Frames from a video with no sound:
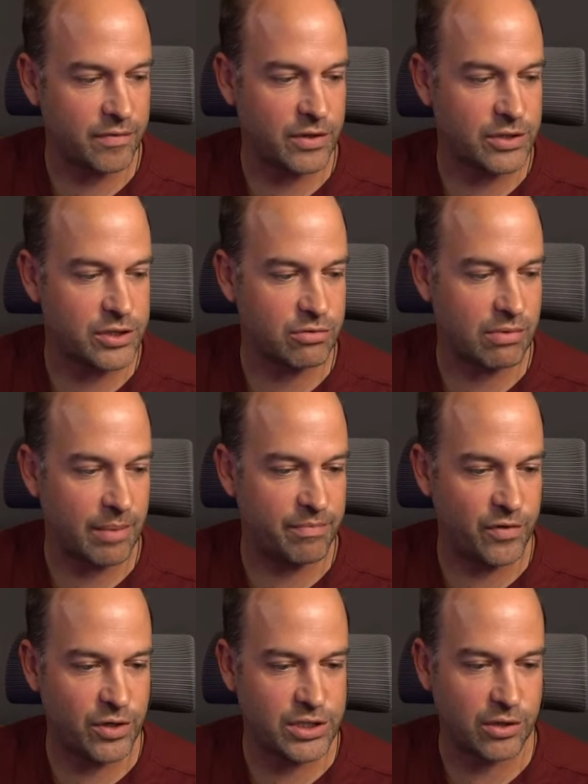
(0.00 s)
if I just grab
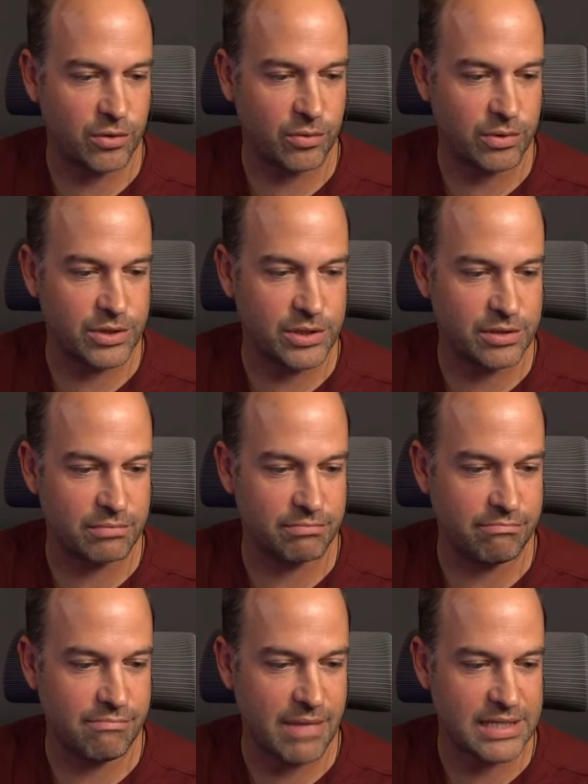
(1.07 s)
vertical and just
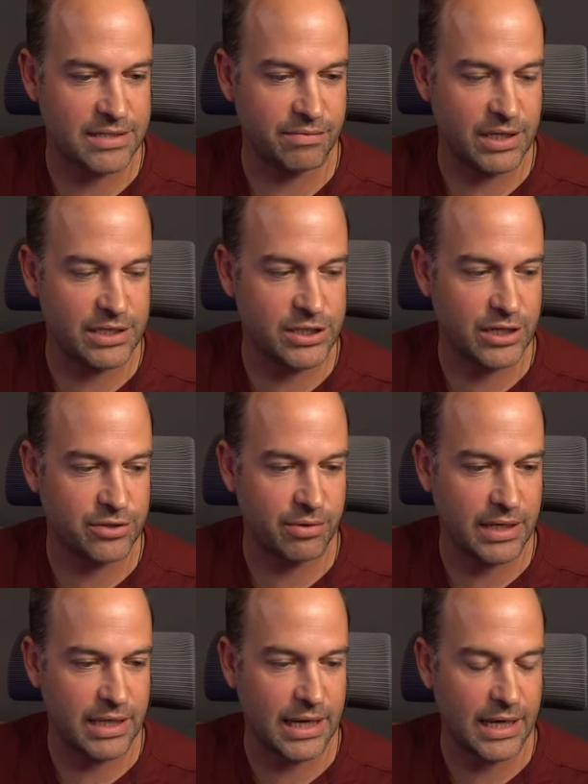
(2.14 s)
massively
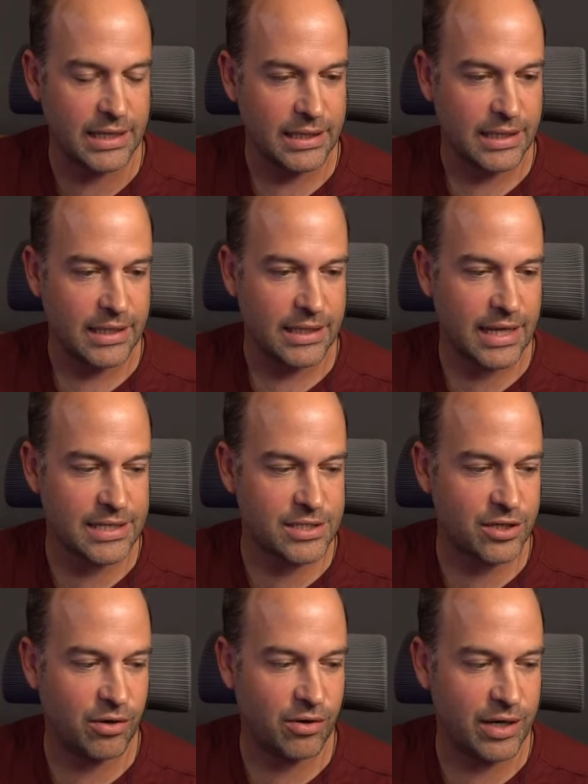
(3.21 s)
exaggerate that, that's
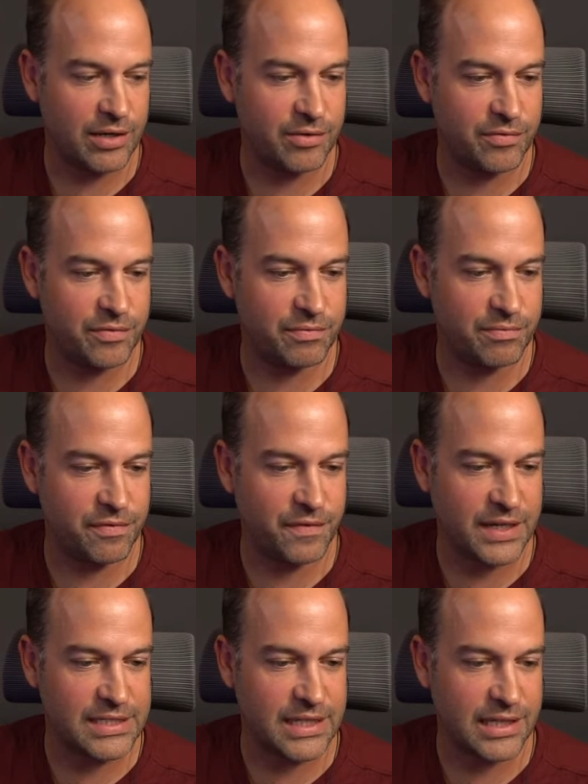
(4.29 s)
kind of
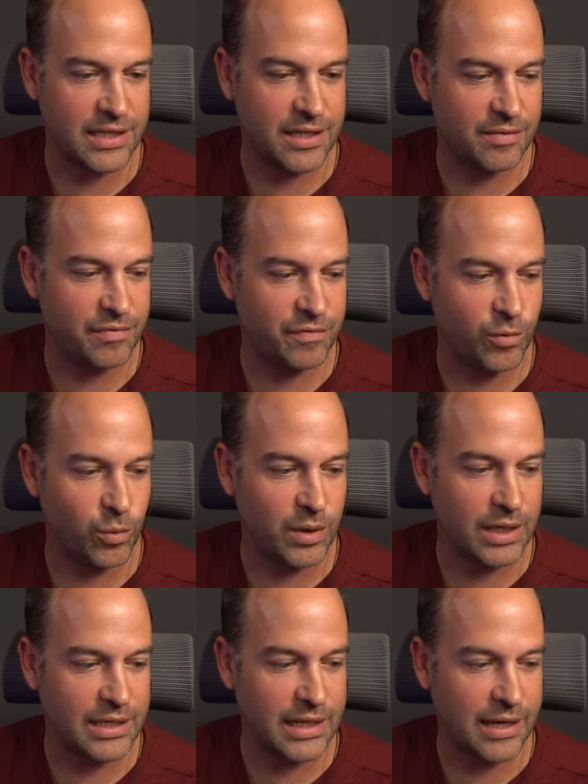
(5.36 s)
fixing the
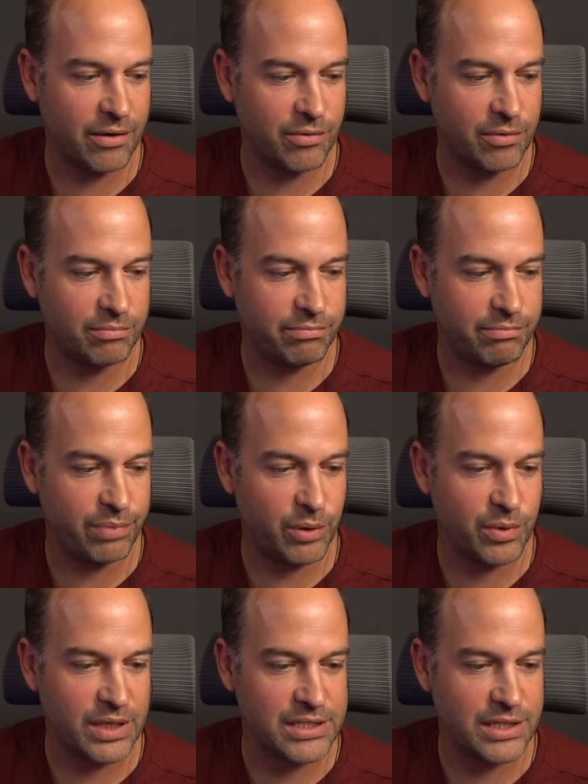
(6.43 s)
falling down
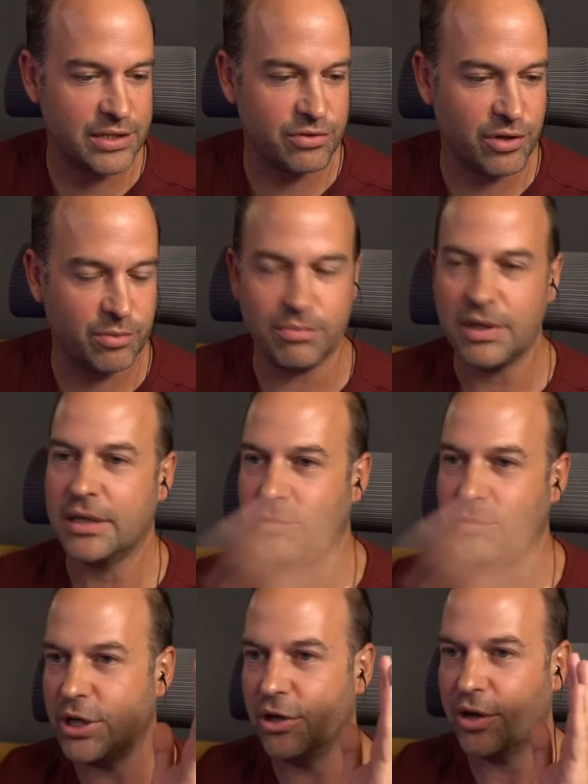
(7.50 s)
building syndrome
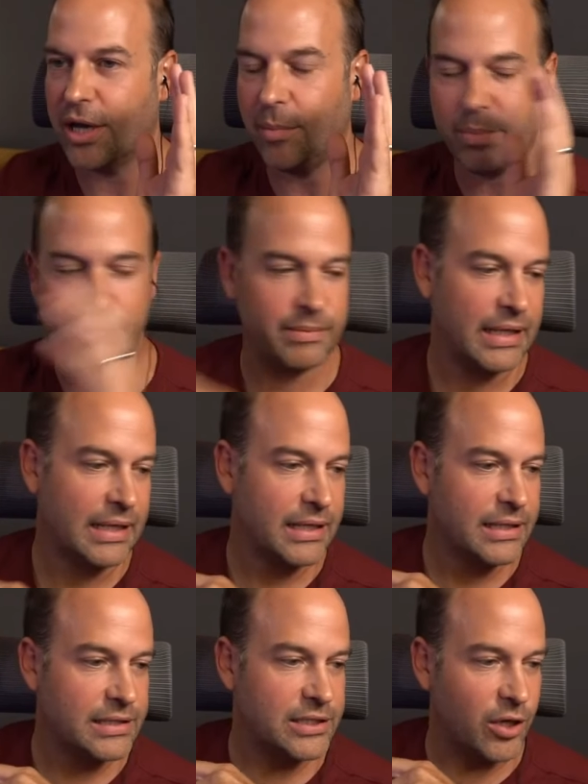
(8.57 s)
when you look up.
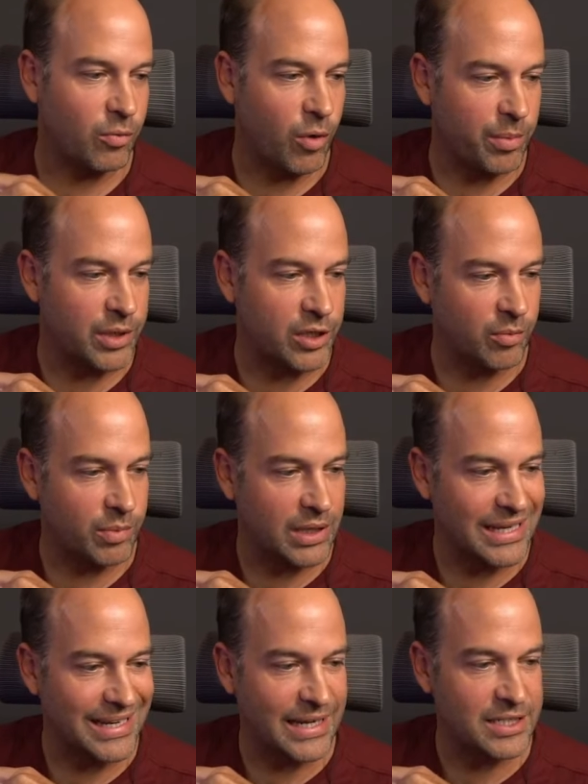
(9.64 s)
So what we're doing with
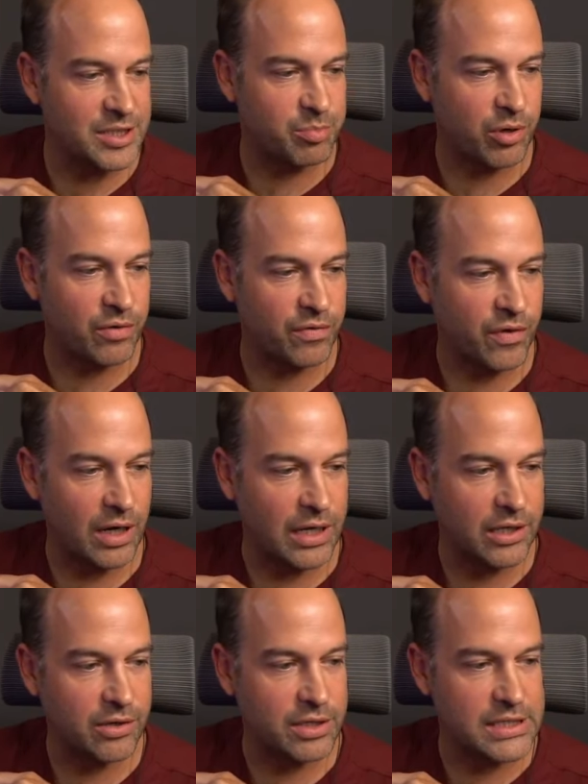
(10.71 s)
the lens
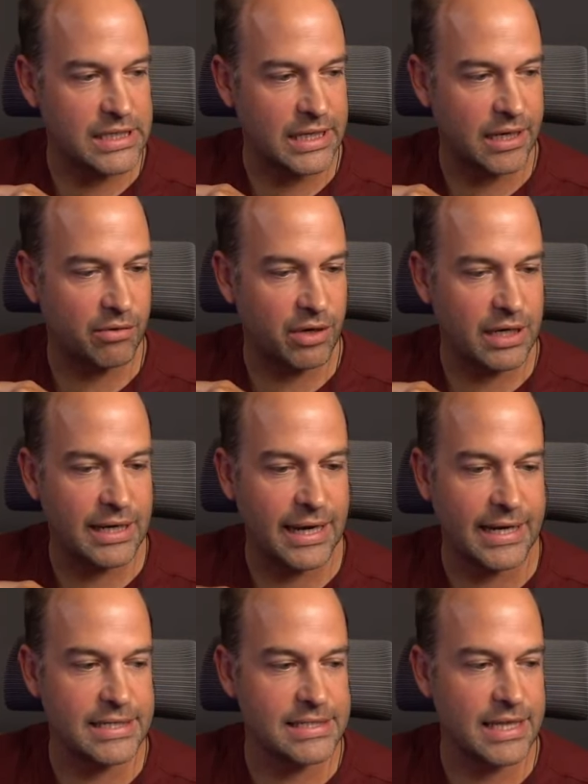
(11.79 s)
profiling, you can see here under
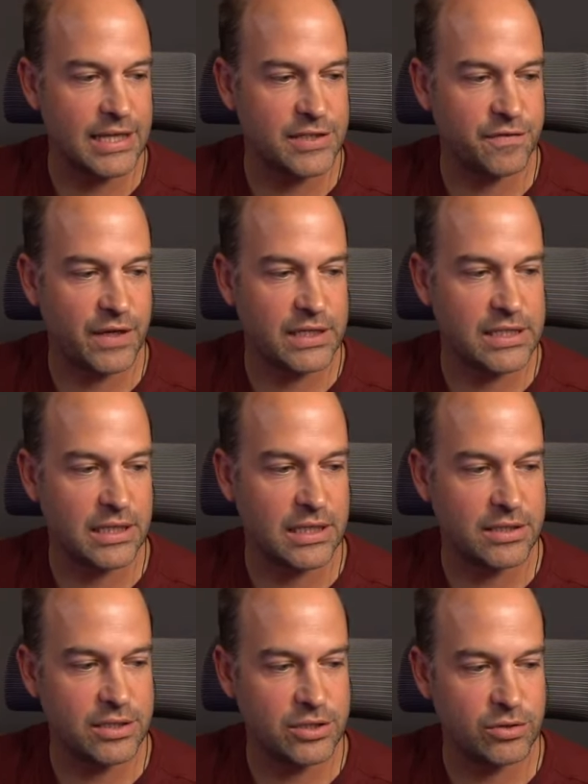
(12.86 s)
lens, that's fixing
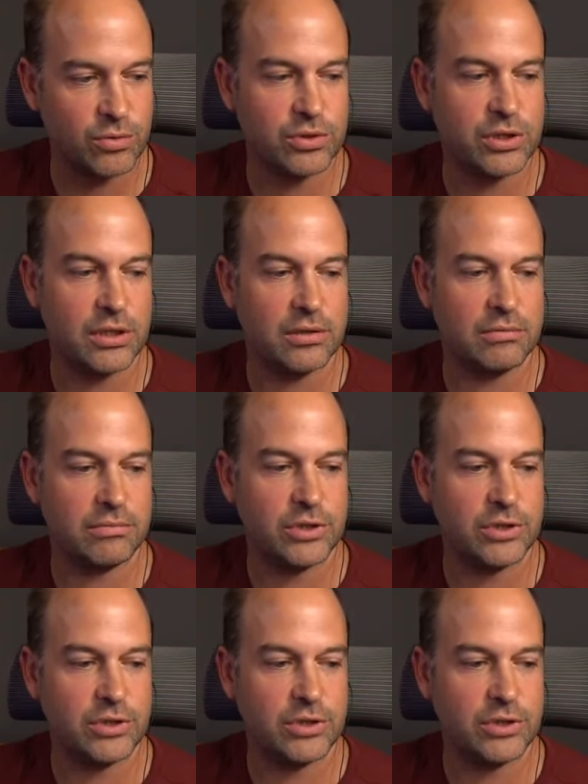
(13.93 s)
distortion,